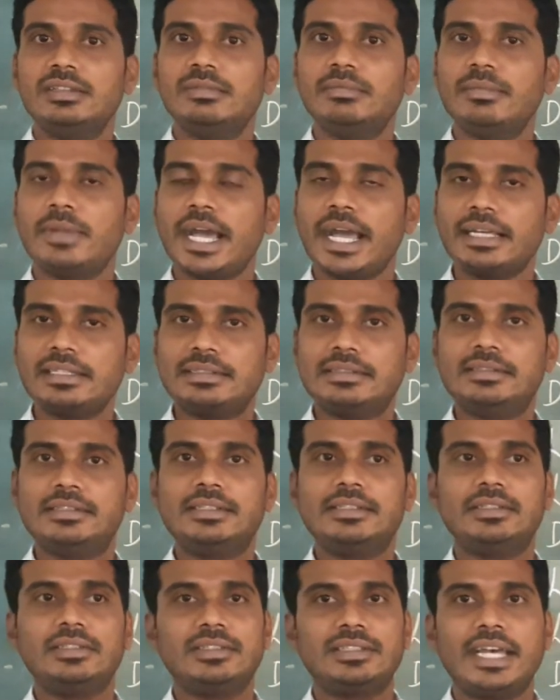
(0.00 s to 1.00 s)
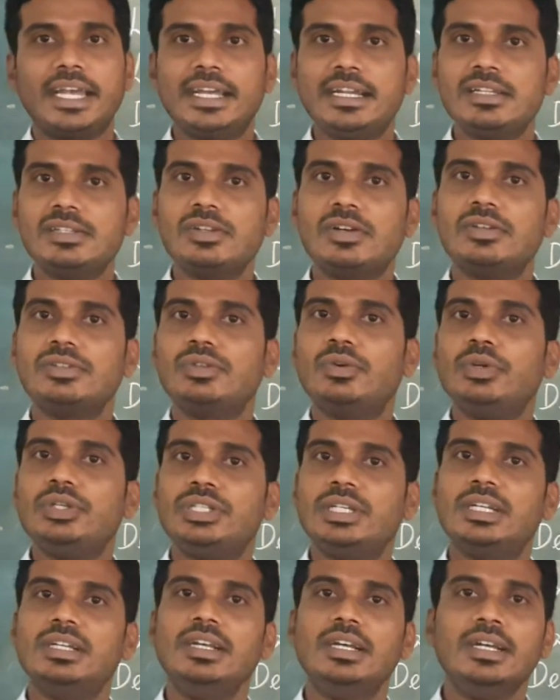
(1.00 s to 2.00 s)
maths or science or
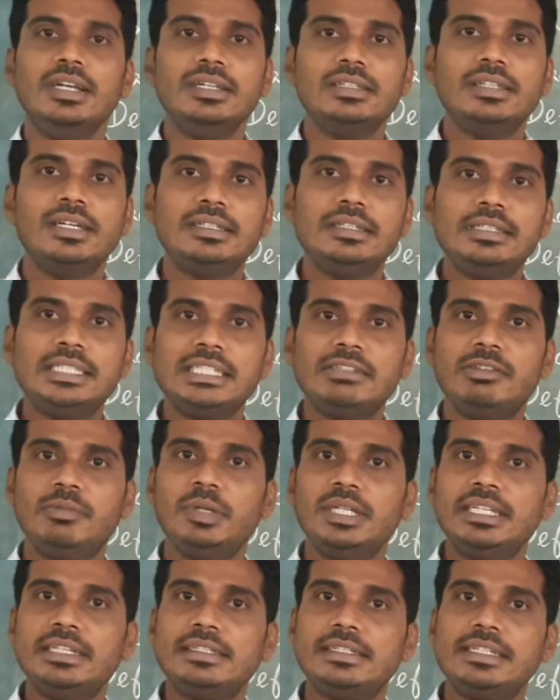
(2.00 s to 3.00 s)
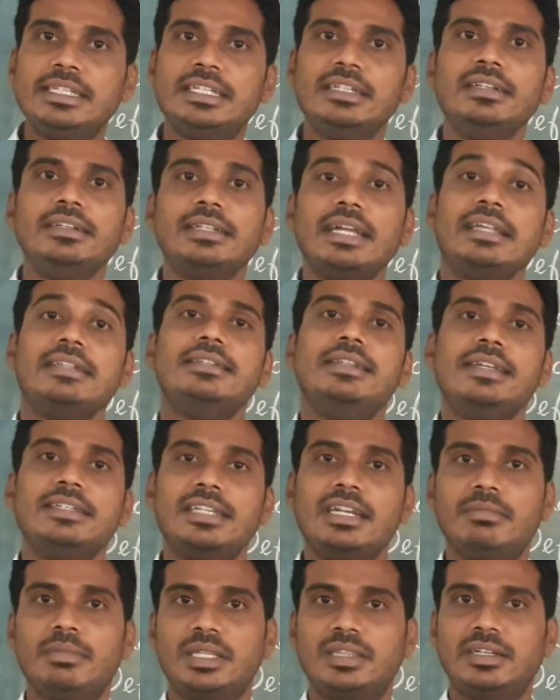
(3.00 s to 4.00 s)
social, the teacher will be teaching in
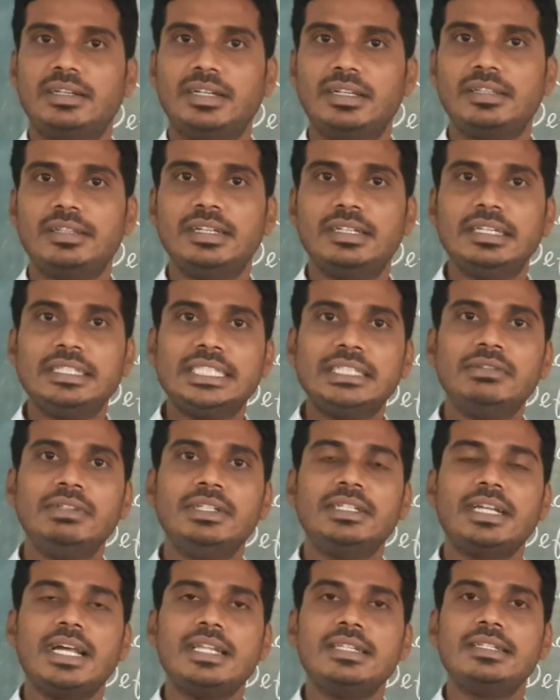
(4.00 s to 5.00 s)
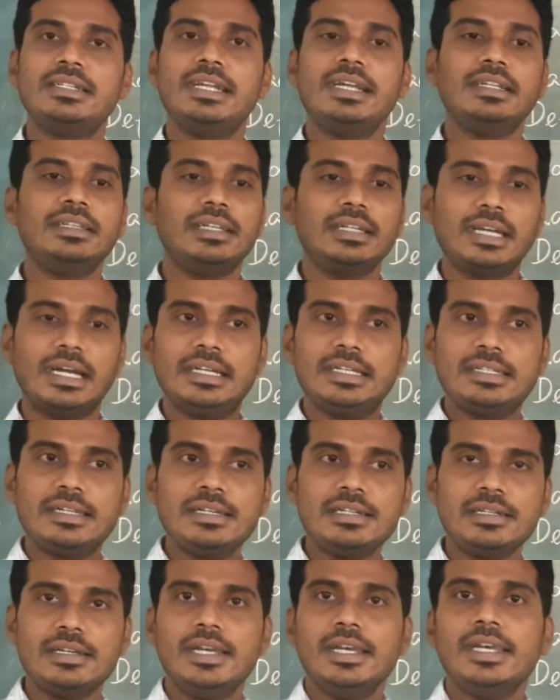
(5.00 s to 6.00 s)
translation method. The teacher will translate the
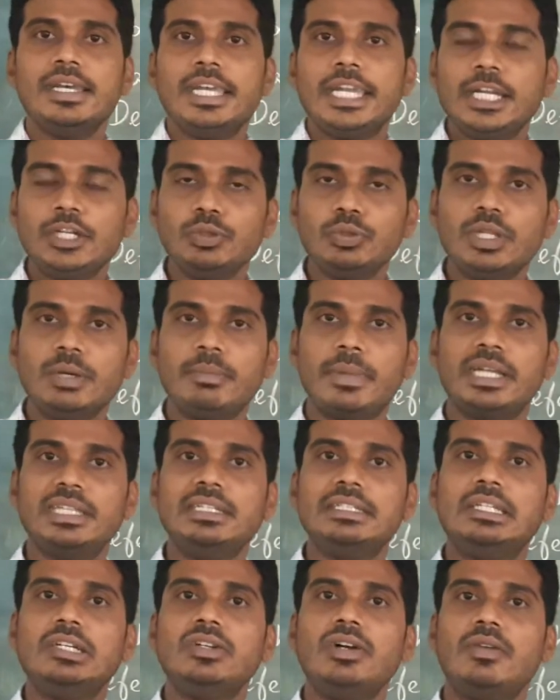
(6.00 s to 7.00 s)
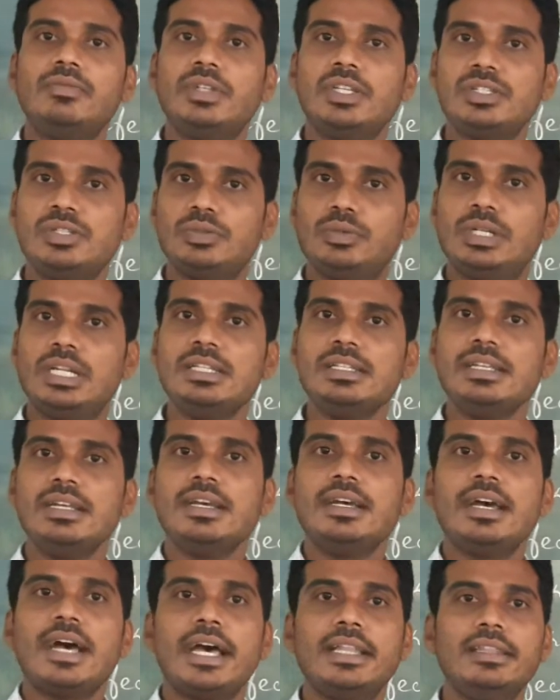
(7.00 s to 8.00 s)
content into the mother tongue of the students,
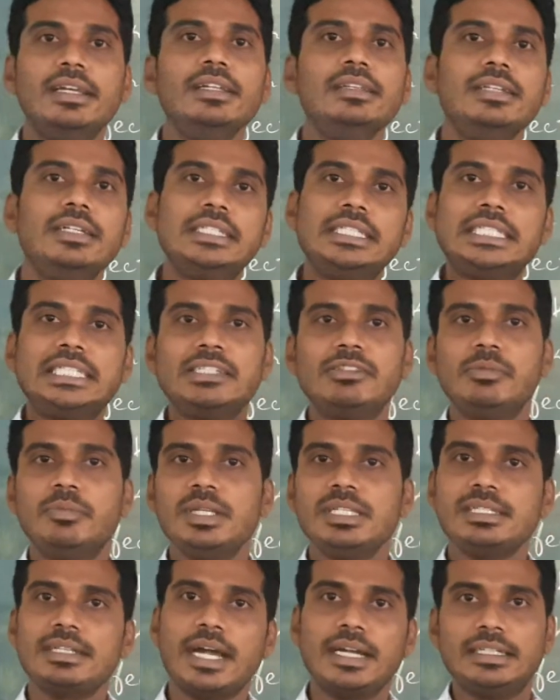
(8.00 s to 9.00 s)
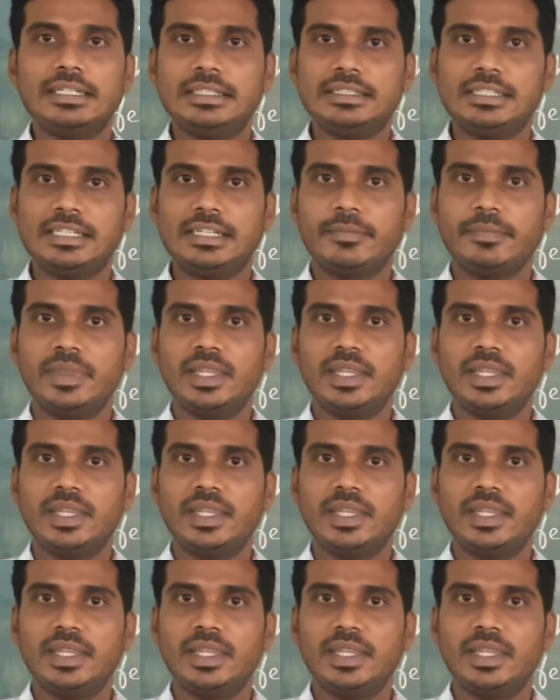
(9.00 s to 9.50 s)
and then the teacher will be start teaching.